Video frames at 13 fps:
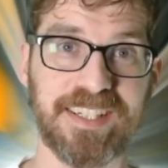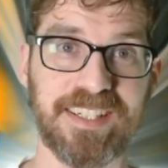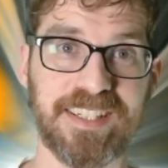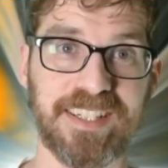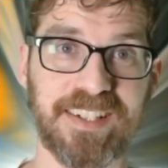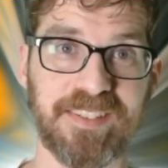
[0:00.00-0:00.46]

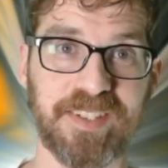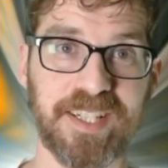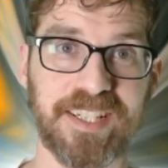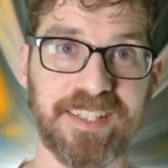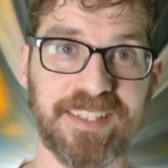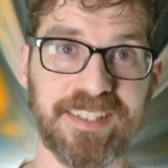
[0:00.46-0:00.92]
Yeah,
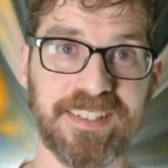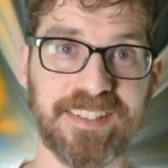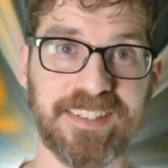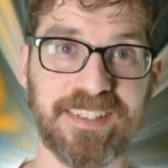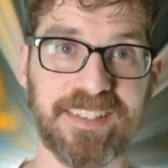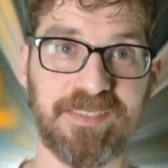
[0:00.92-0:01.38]
and
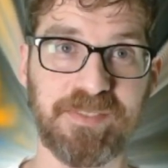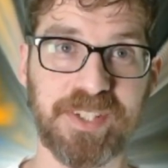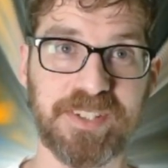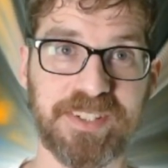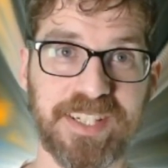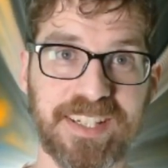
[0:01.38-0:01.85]
I'm
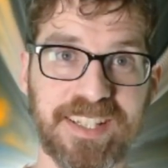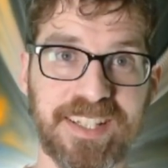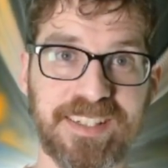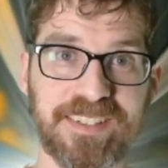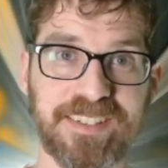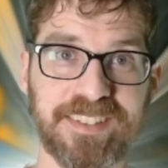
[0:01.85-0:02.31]
sure that
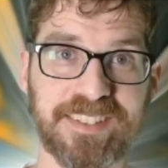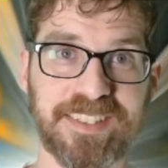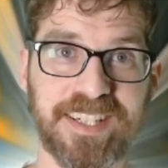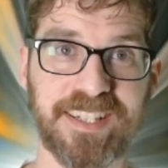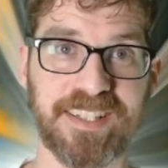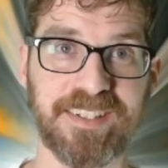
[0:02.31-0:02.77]
count isn't
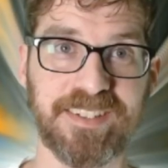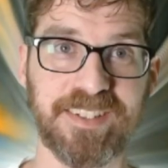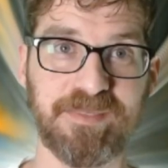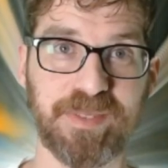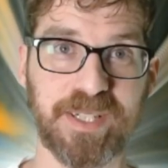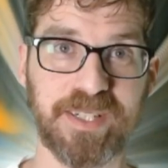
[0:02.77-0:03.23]

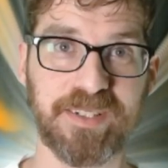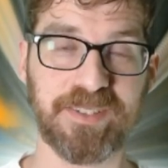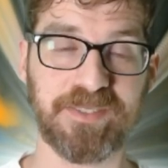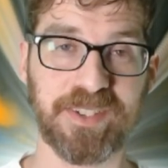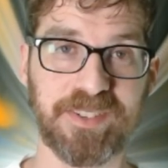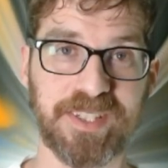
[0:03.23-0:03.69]
accurate, but
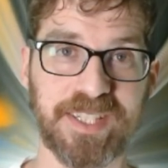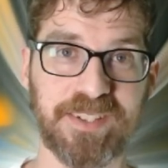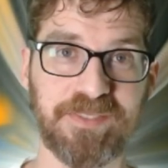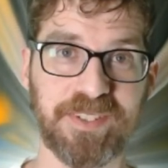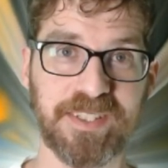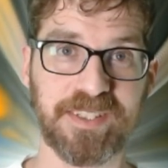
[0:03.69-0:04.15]
we were
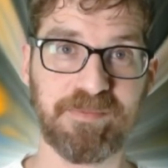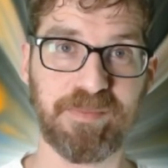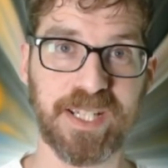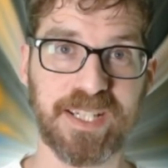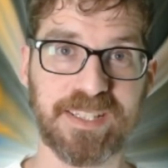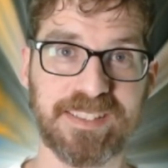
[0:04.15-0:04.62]
definitely
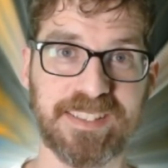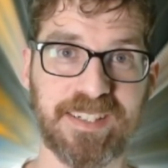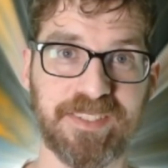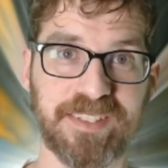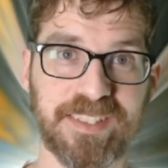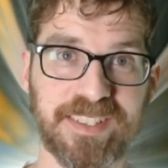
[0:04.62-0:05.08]
past
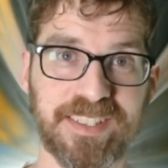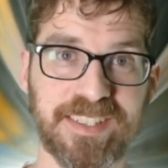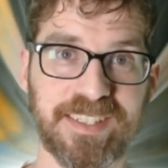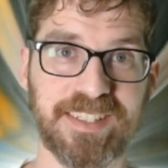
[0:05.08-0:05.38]
70.